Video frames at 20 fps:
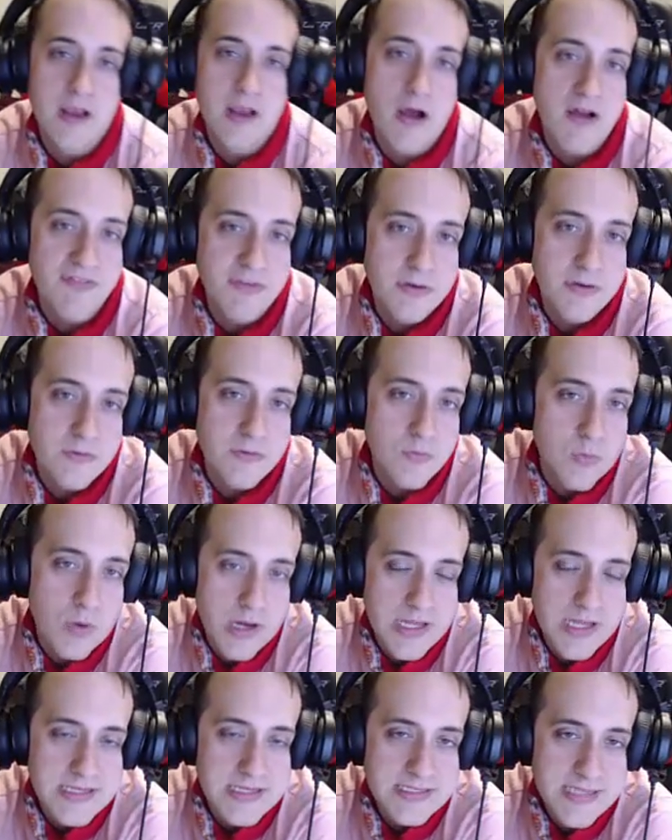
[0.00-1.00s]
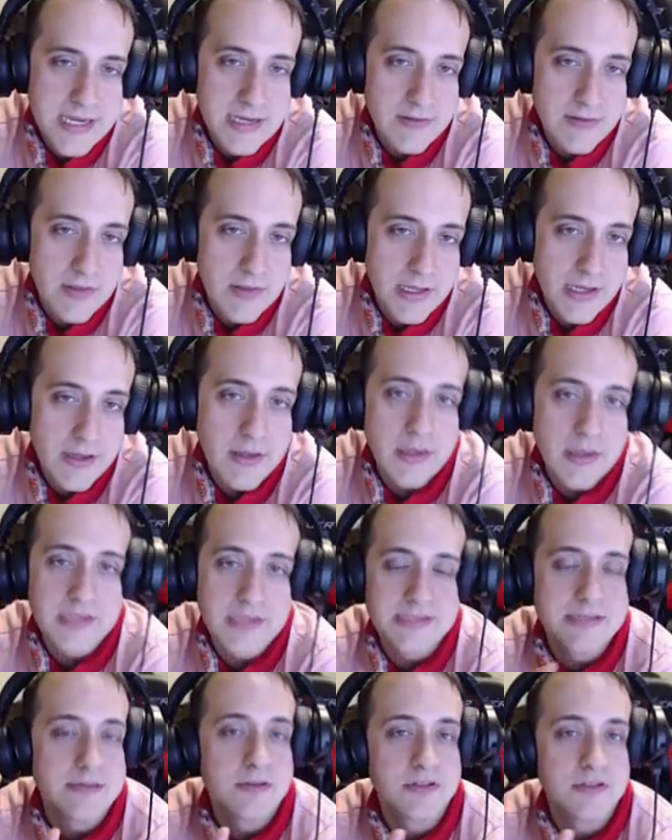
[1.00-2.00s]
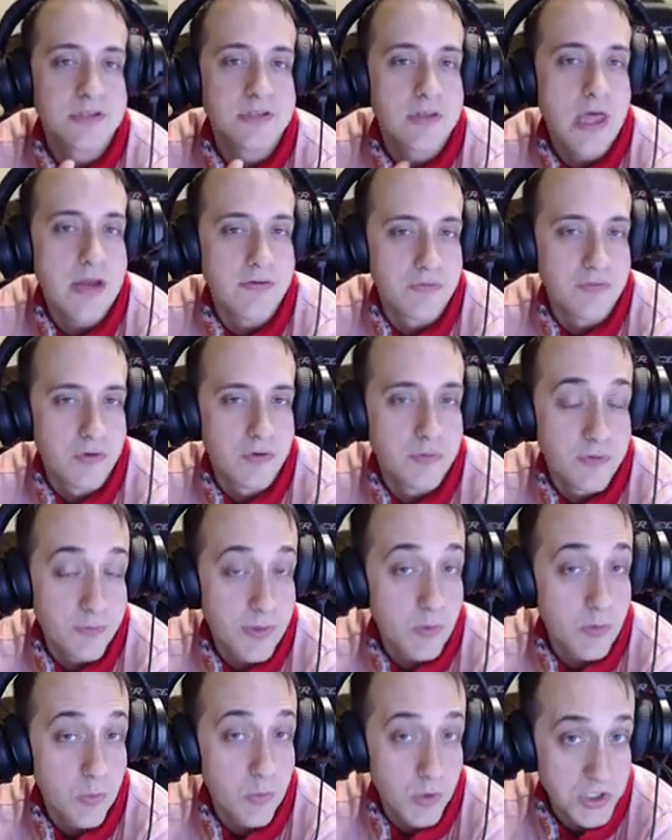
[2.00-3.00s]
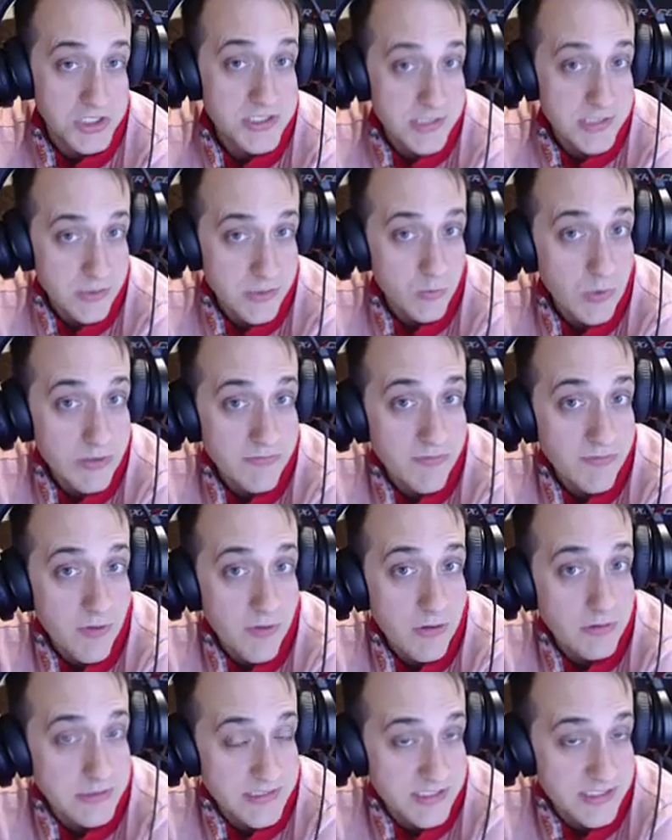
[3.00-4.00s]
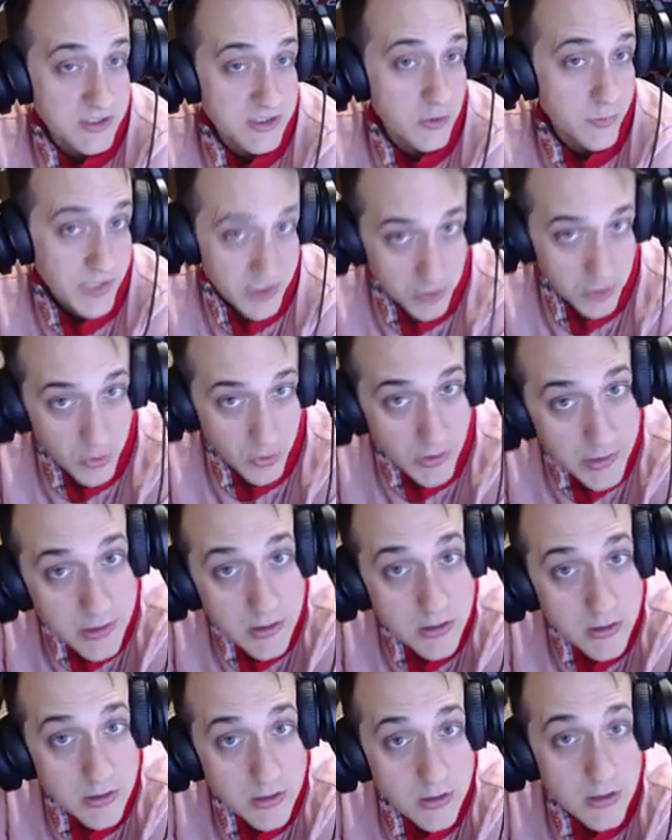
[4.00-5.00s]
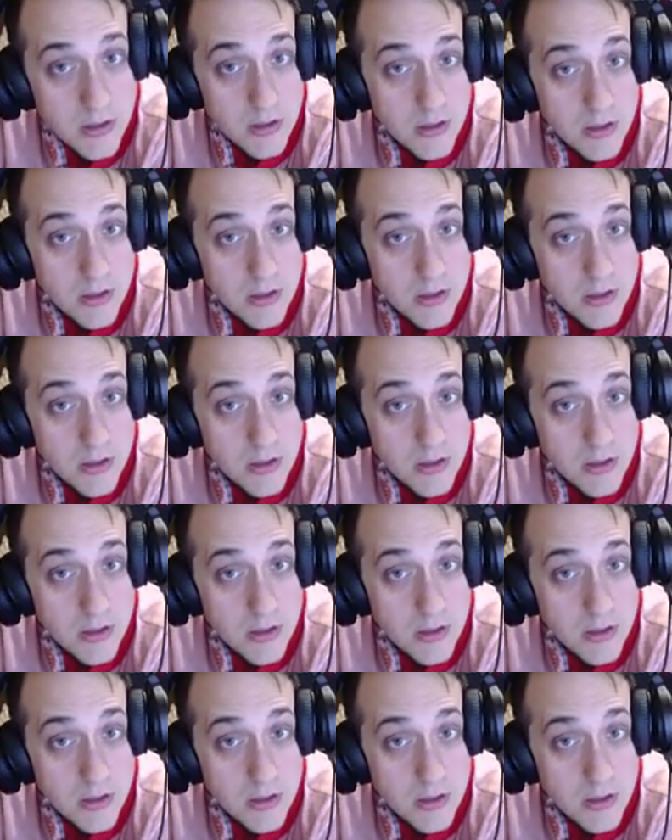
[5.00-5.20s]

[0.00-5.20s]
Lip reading: like often when I say like there's a lot of room to be worse than Windfall and still be good.